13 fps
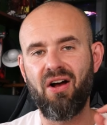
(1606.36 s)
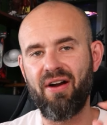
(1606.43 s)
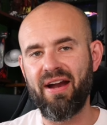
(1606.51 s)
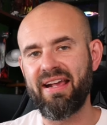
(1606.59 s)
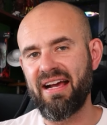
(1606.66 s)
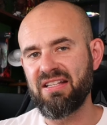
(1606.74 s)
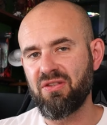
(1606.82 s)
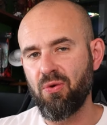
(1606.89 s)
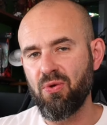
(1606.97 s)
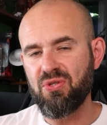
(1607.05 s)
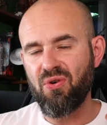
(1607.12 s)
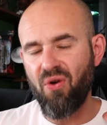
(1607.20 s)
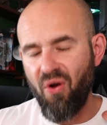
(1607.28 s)
All right, guys,
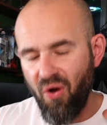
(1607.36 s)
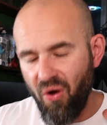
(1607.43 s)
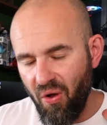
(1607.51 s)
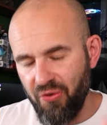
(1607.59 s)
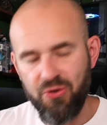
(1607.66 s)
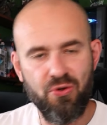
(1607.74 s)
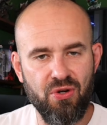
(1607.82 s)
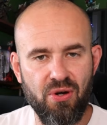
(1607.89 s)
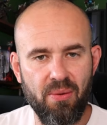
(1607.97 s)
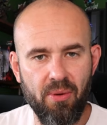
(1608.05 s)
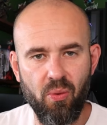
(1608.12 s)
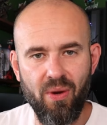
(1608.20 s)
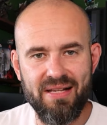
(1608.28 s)
those are all the new
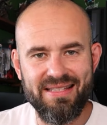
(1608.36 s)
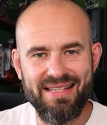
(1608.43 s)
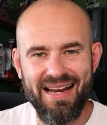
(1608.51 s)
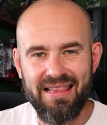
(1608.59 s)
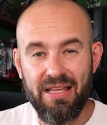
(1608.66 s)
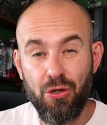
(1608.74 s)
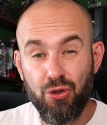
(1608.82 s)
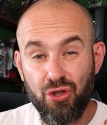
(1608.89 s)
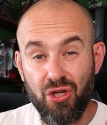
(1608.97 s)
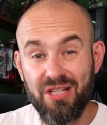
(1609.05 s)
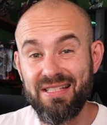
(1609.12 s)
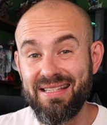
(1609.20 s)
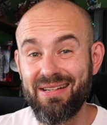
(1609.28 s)
number ones that I think you
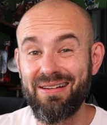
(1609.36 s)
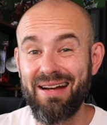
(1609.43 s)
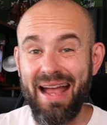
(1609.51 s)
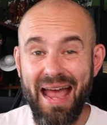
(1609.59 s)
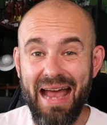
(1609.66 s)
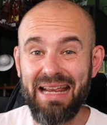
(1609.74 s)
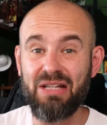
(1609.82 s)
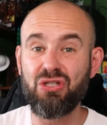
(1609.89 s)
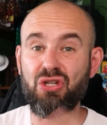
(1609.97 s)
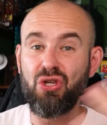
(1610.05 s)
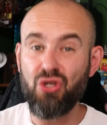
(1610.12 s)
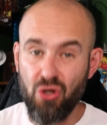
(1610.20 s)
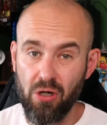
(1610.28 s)
should consider adding
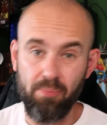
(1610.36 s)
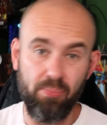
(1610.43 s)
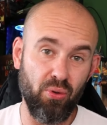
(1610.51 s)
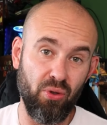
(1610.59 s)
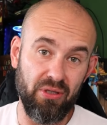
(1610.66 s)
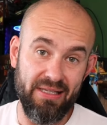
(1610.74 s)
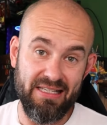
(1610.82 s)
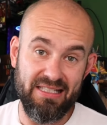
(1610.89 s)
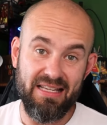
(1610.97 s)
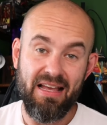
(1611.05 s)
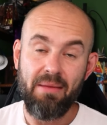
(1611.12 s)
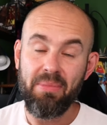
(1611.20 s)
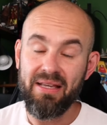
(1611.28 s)
to your poll list